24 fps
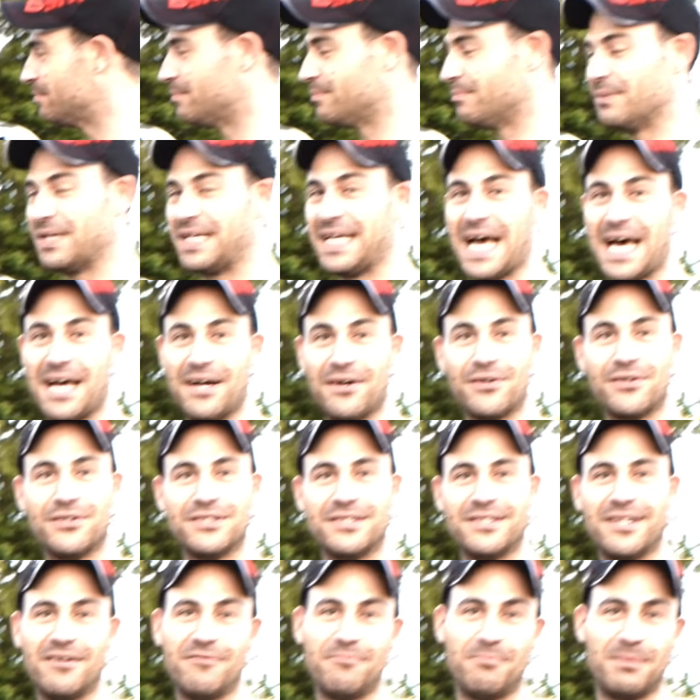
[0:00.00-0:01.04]
mechanical
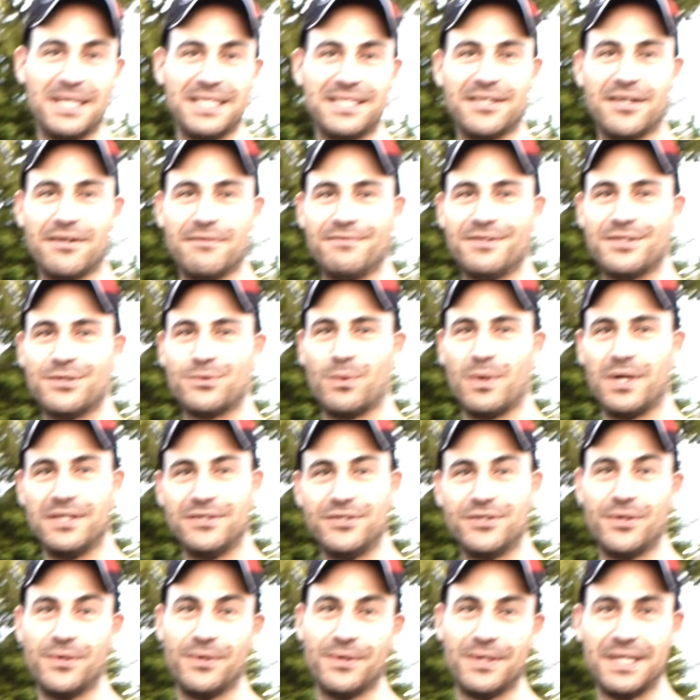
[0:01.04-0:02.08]
stuff myself as well.
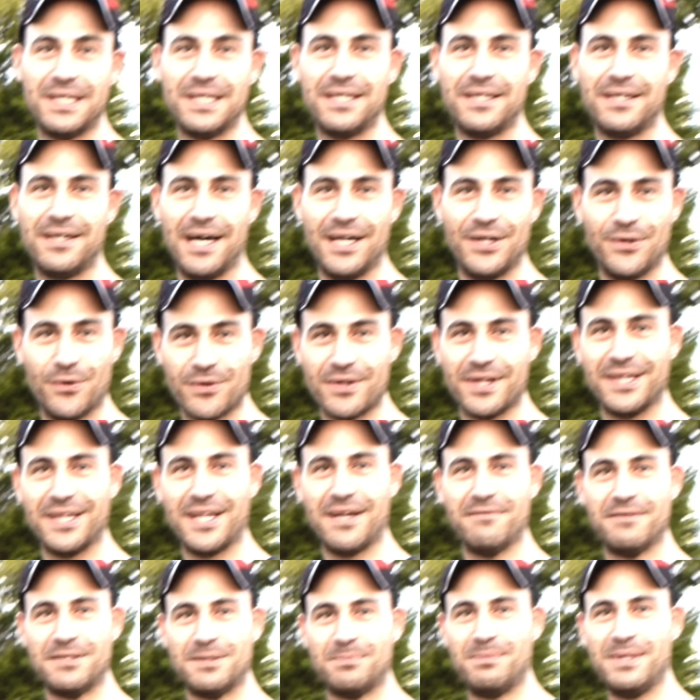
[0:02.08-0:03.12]
So I know the
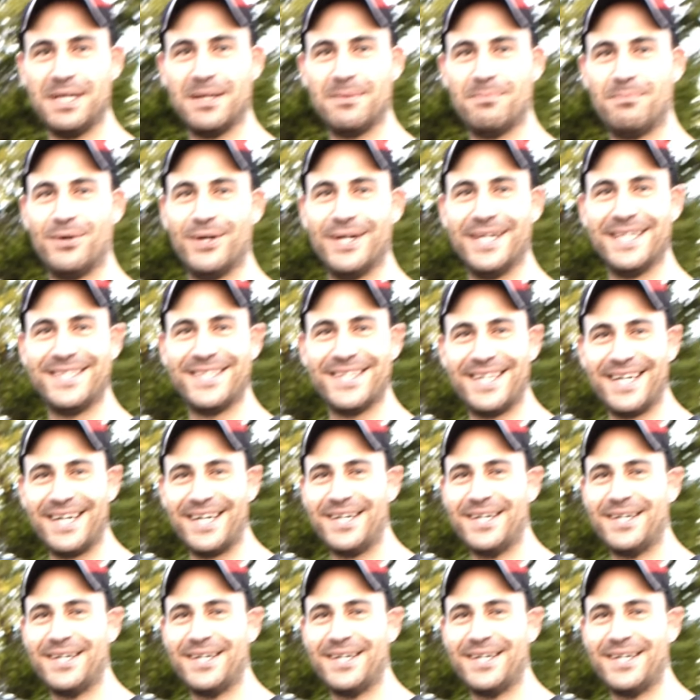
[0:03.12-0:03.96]
love is being put into there.